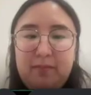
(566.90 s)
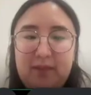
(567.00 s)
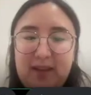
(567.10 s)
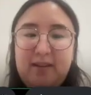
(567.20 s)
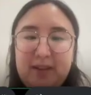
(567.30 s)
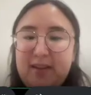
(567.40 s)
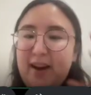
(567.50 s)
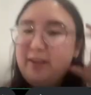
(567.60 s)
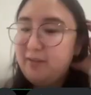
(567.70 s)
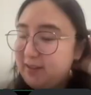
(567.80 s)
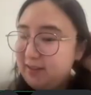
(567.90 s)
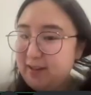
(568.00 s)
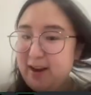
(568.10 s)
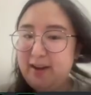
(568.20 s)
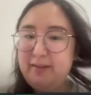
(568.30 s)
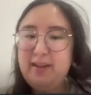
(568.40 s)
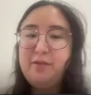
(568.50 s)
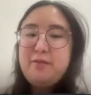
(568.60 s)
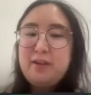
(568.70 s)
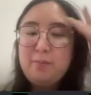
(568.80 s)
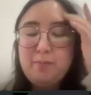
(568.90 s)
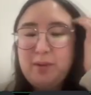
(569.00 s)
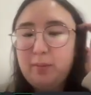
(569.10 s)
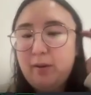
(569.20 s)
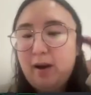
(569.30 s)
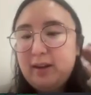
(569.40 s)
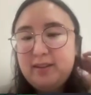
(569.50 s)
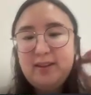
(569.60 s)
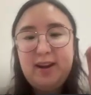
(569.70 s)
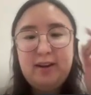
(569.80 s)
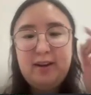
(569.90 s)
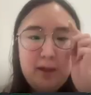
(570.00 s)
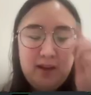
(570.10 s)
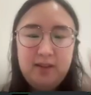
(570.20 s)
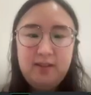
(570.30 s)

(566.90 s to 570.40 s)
D designer to design. Like you don't need to be a product designer